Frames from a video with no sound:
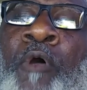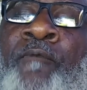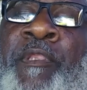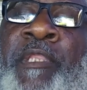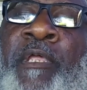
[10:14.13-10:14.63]

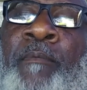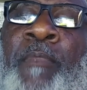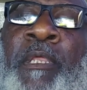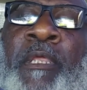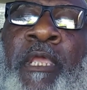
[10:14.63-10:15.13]
over them
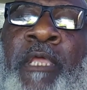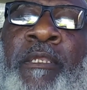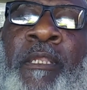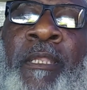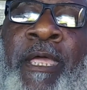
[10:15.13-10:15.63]
in
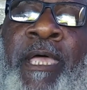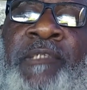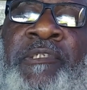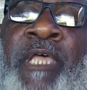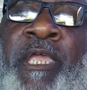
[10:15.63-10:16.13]
the
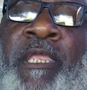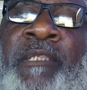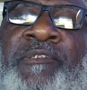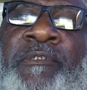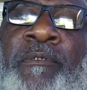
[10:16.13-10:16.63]
last
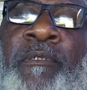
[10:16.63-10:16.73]
days.